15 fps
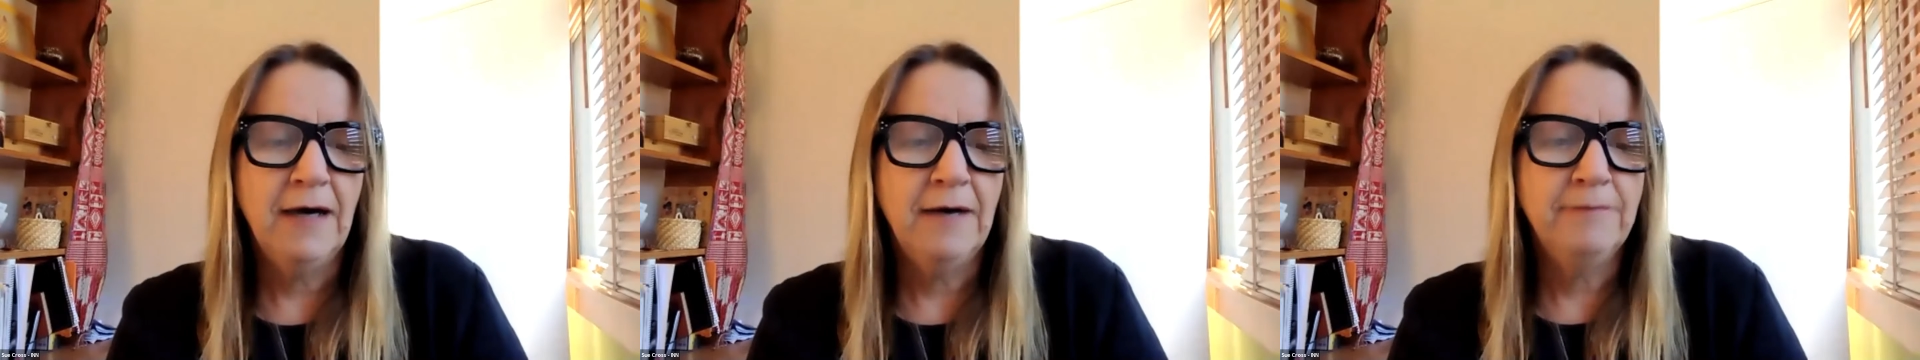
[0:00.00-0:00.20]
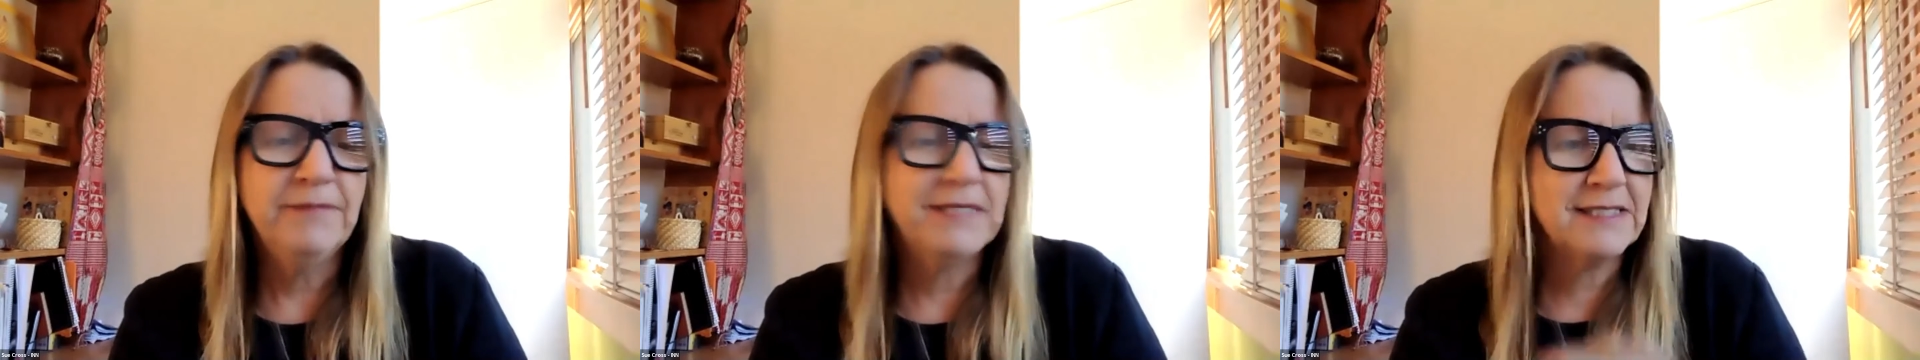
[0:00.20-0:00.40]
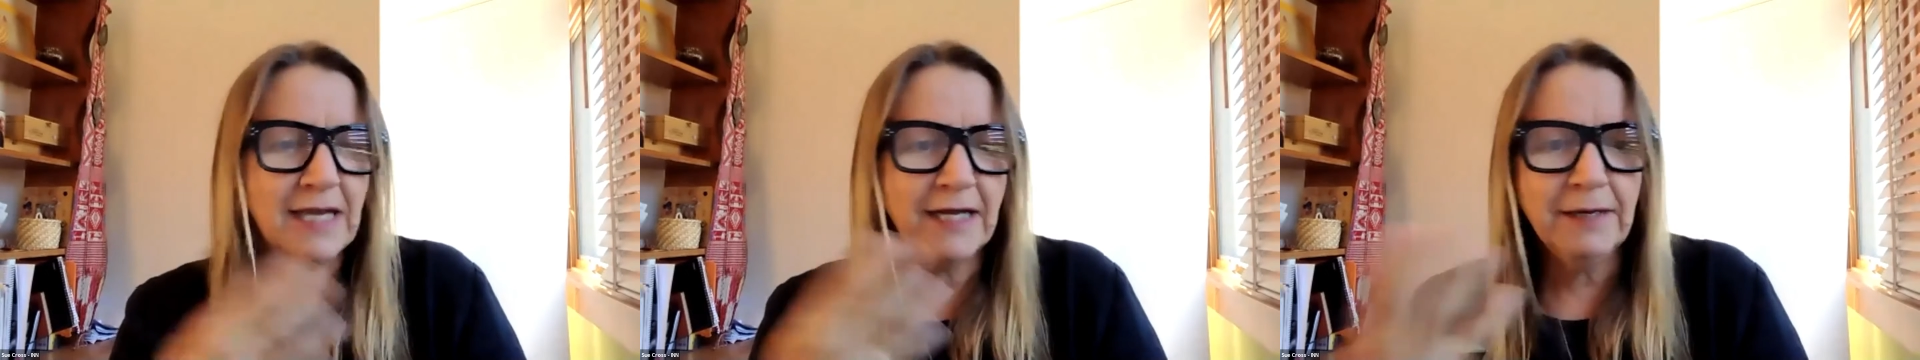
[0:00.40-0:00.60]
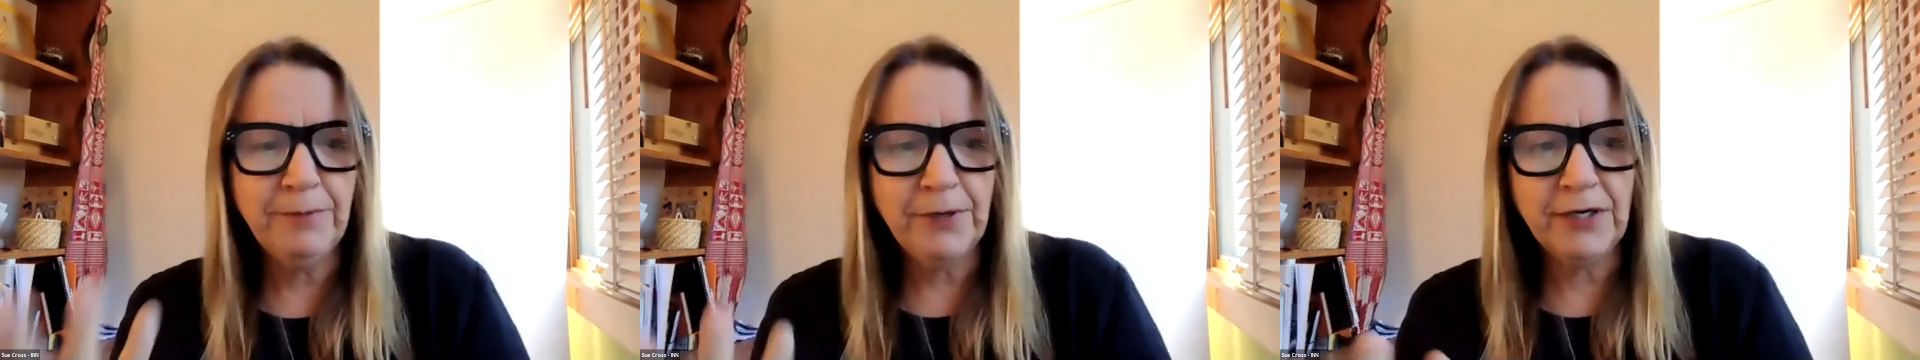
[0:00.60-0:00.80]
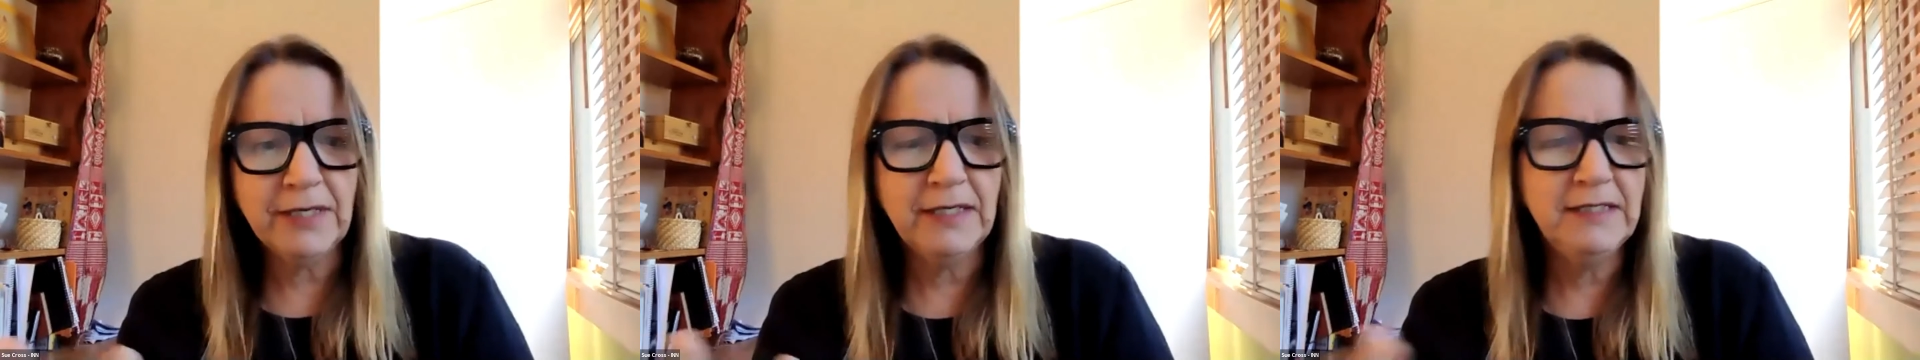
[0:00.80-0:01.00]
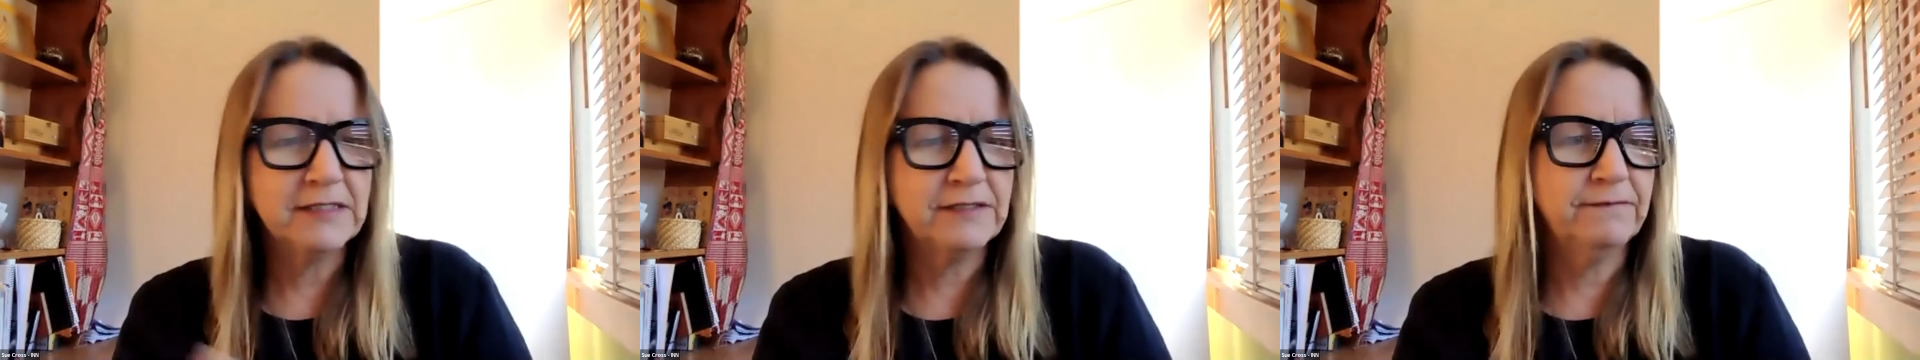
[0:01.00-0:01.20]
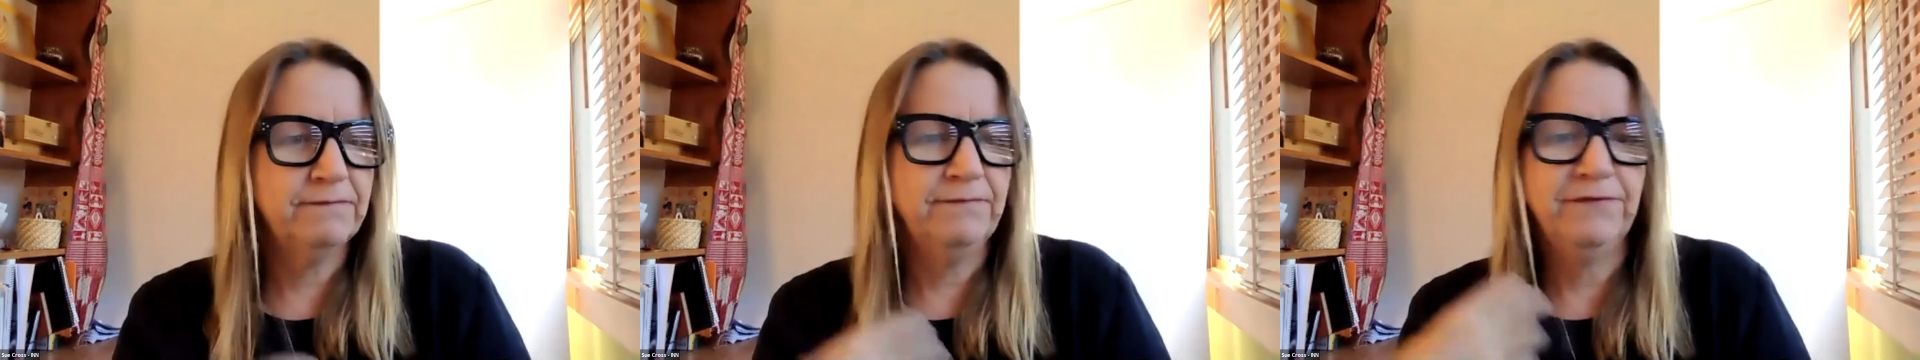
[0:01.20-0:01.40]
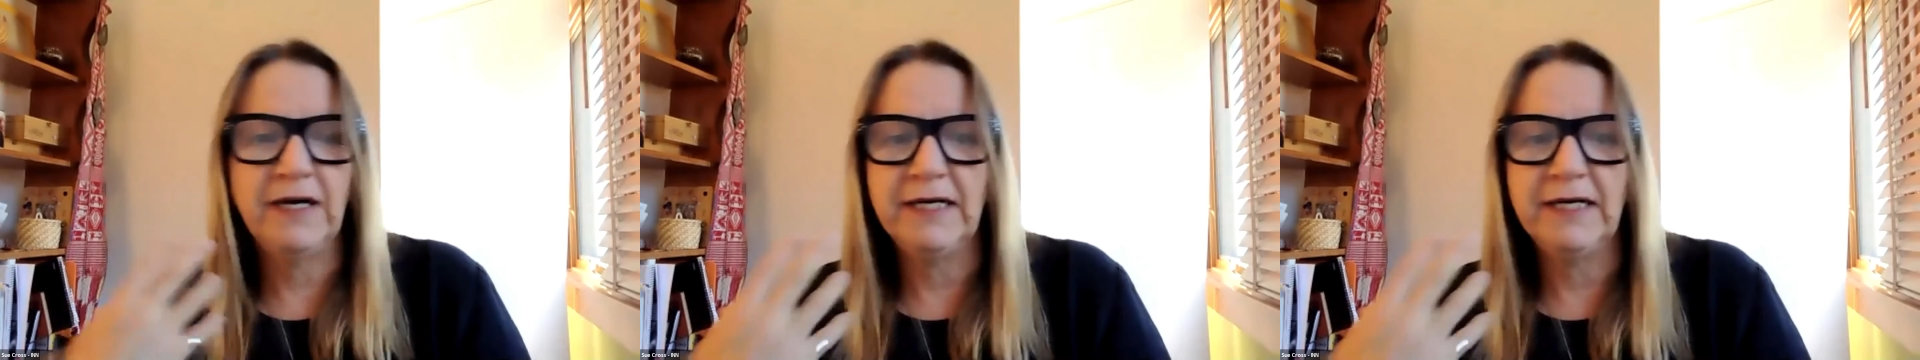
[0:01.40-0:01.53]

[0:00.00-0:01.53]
The second bucket is